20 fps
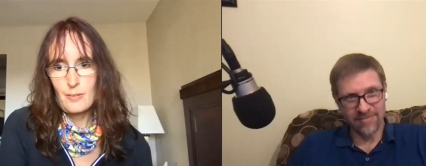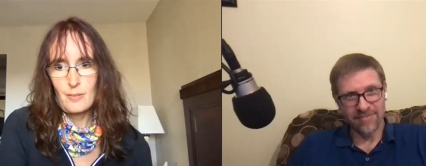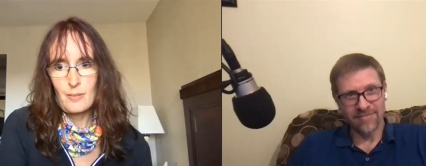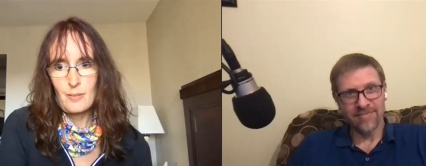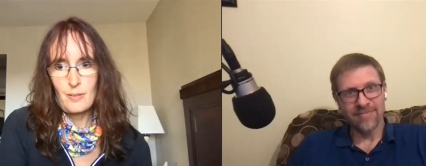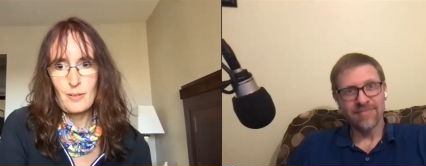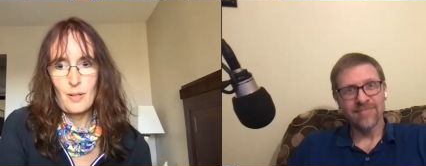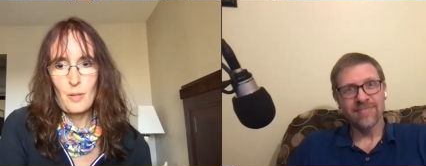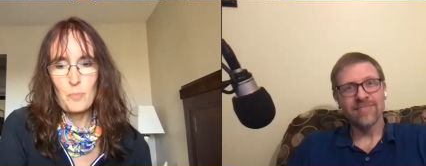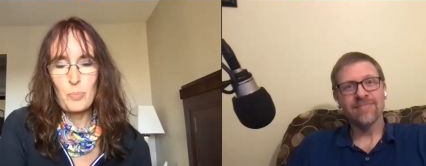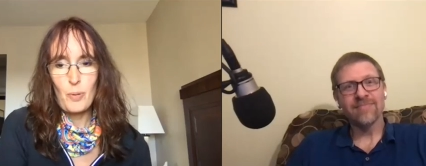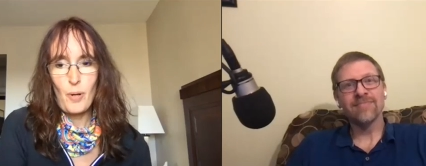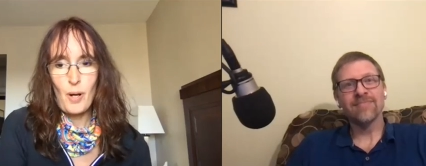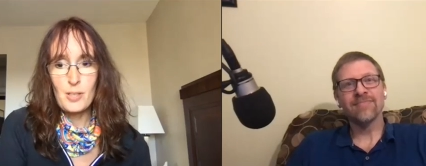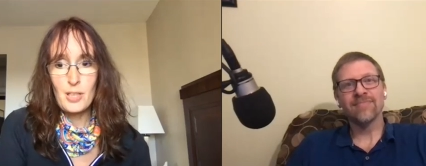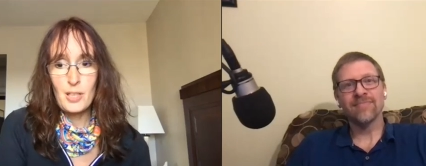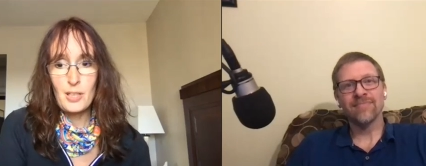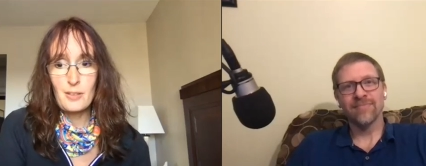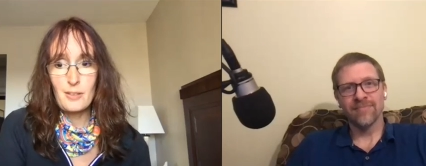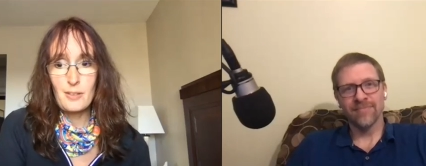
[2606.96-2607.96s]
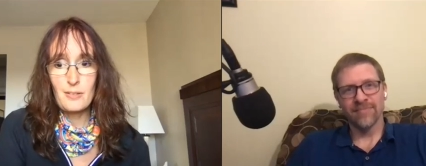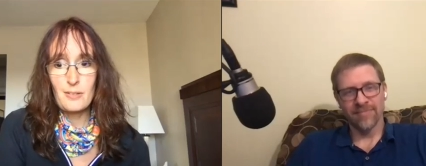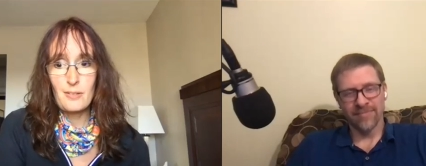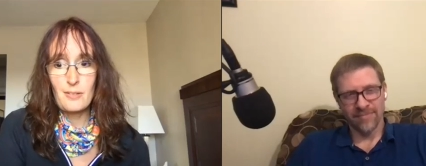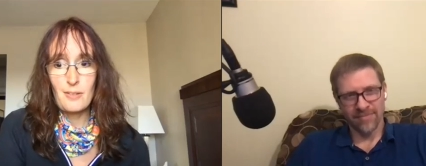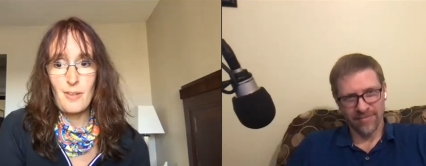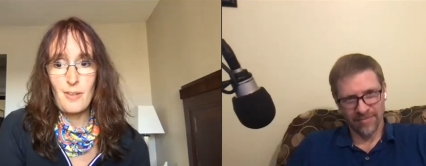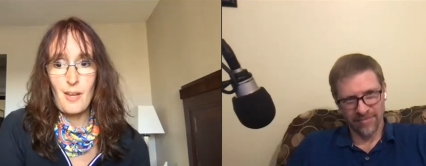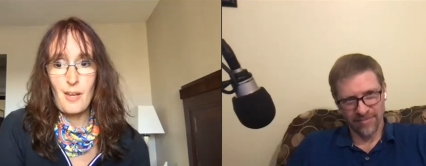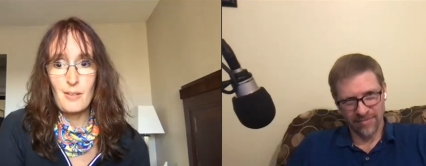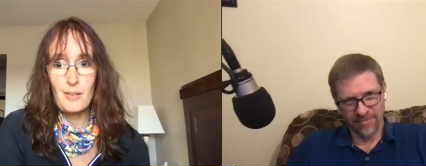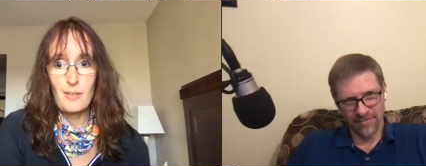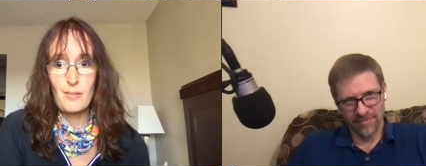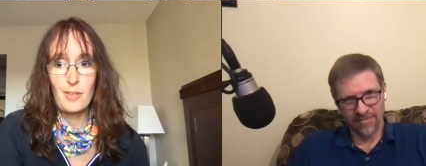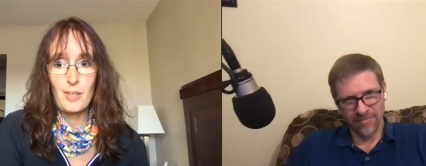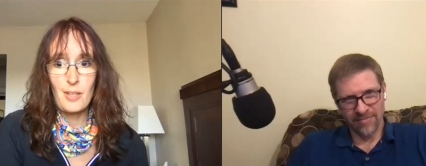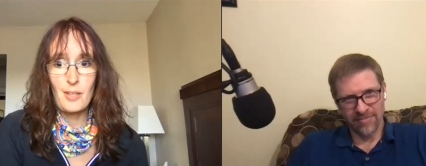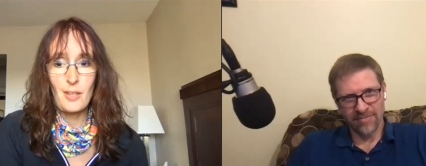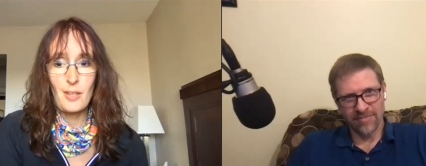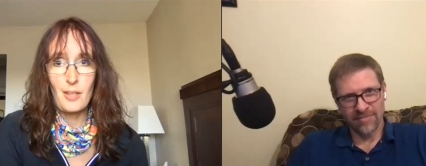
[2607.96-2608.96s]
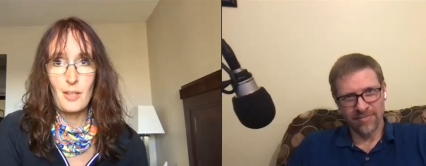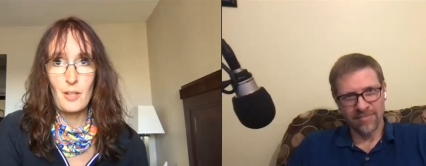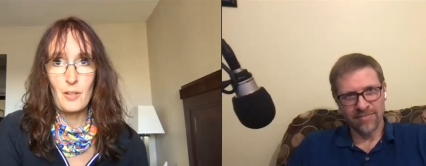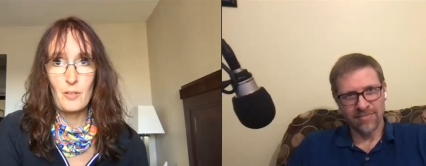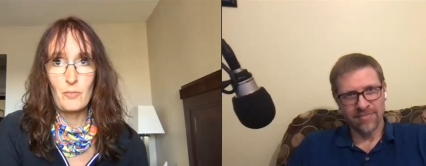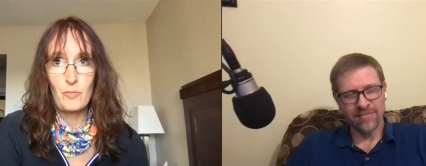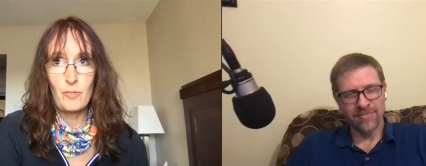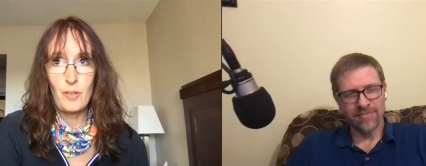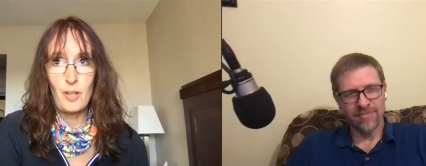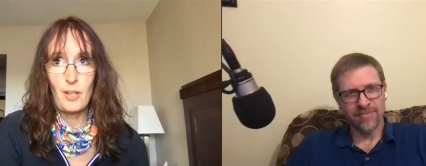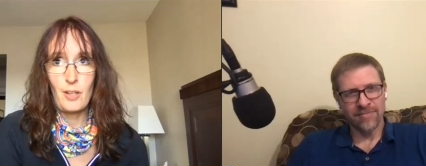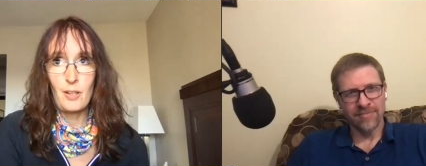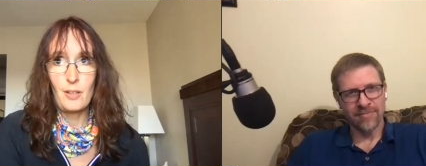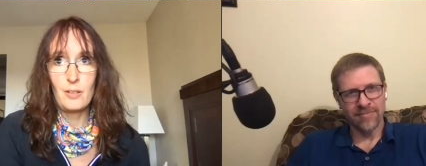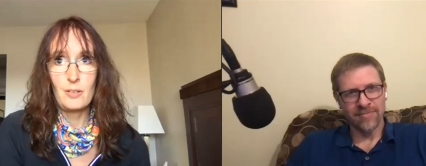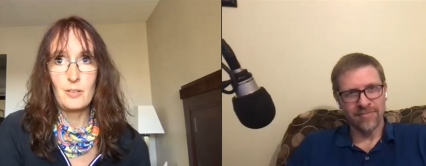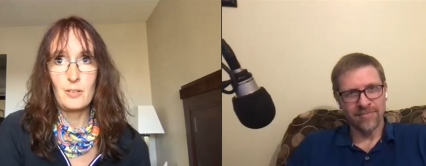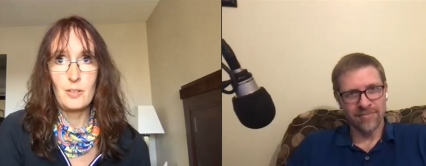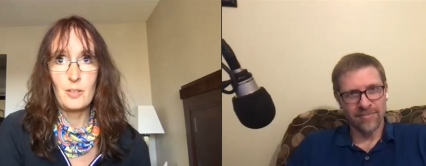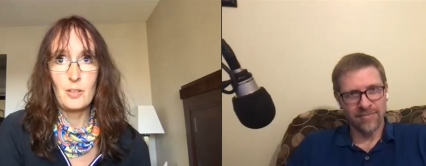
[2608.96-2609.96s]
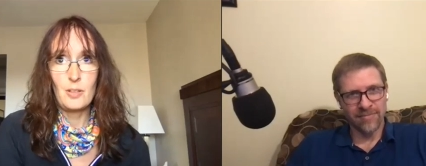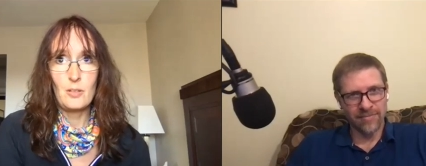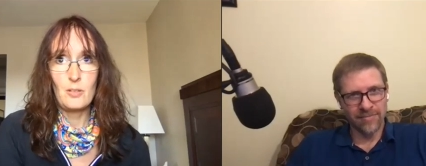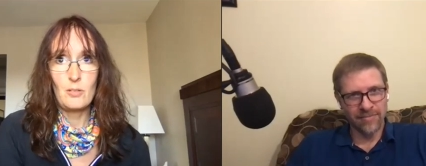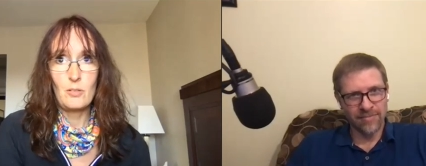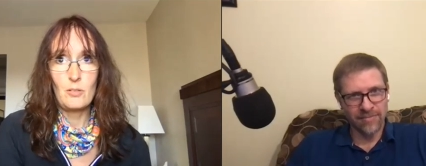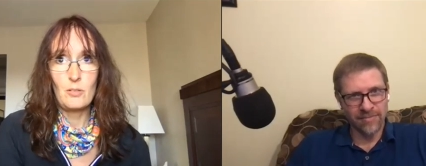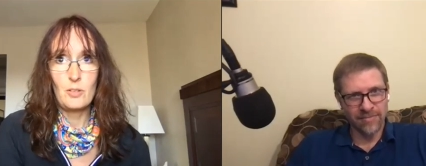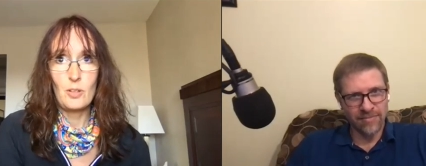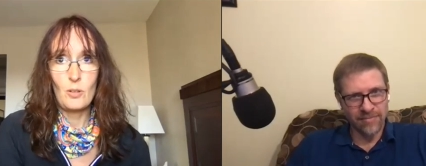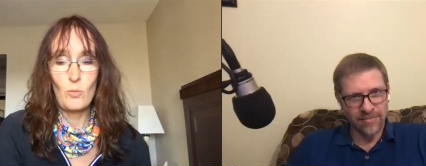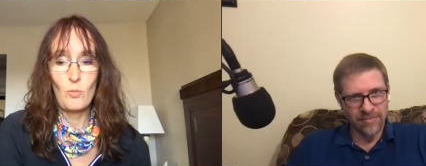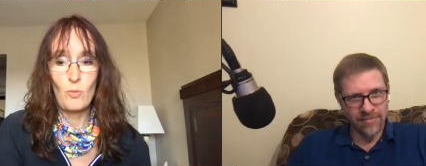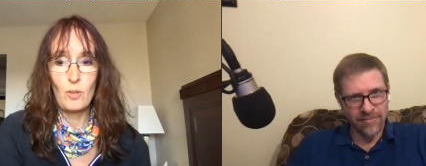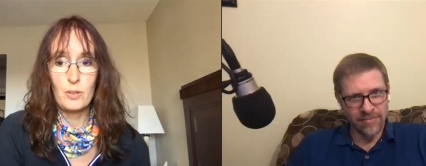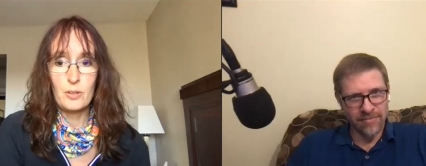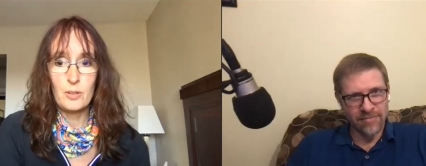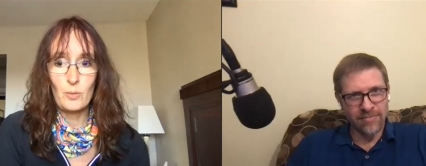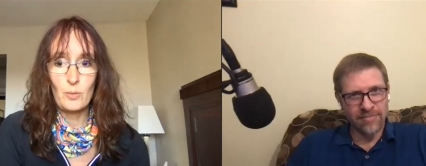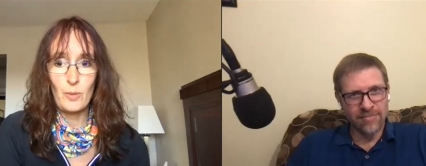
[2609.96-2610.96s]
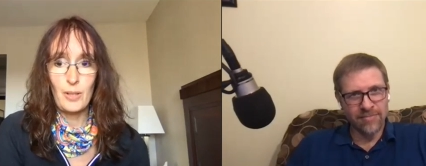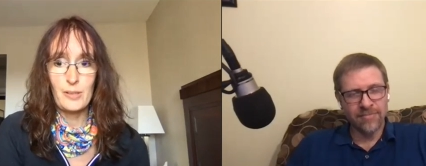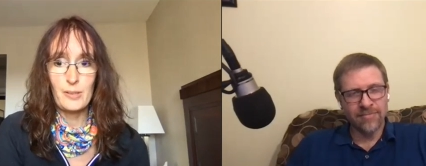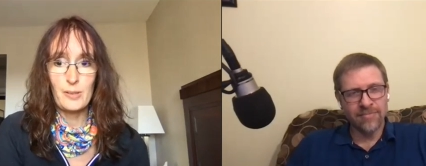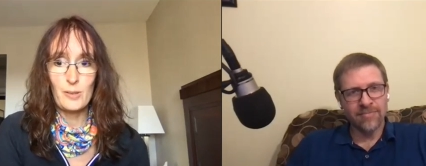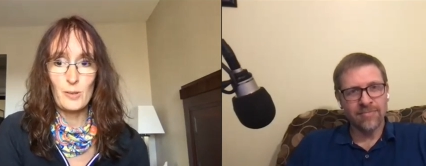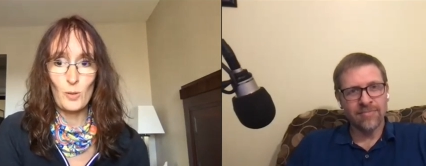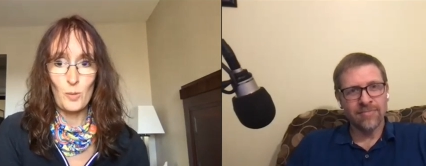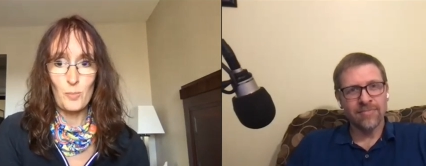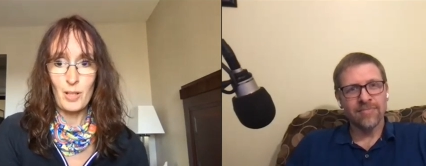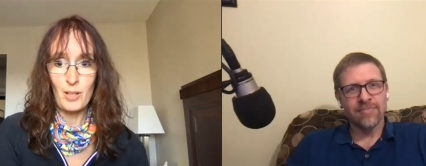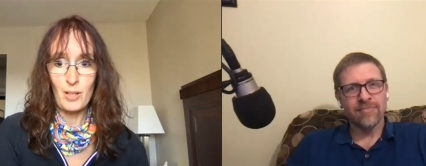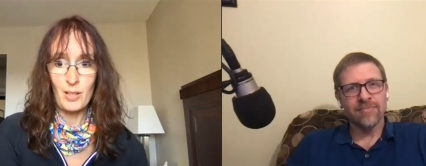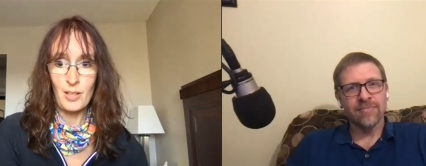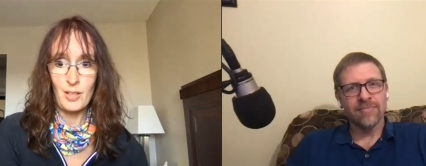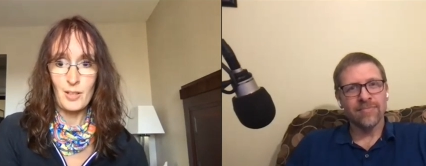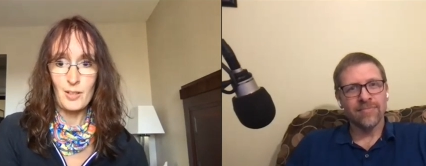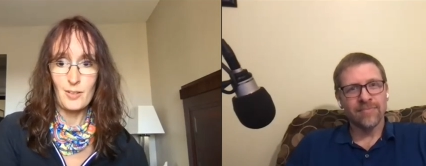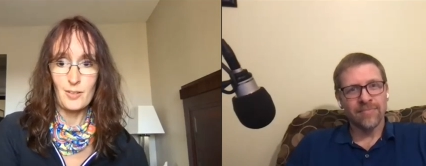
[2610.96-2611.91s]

Speaker 1: a project that you're thinking of and you don't want to waste your money